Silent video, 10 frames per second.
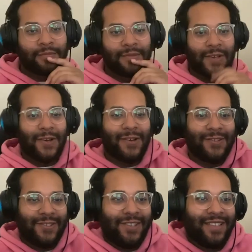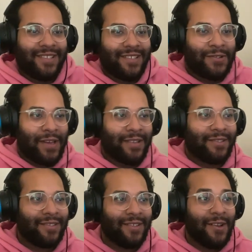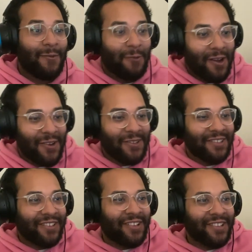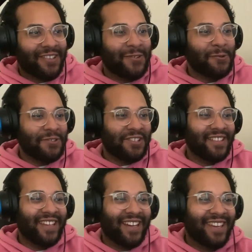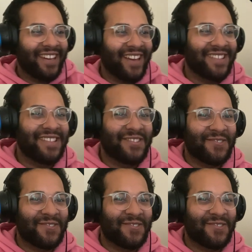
Oh jeez. Okay. Whoa! Look at all the cool shit that kid has in his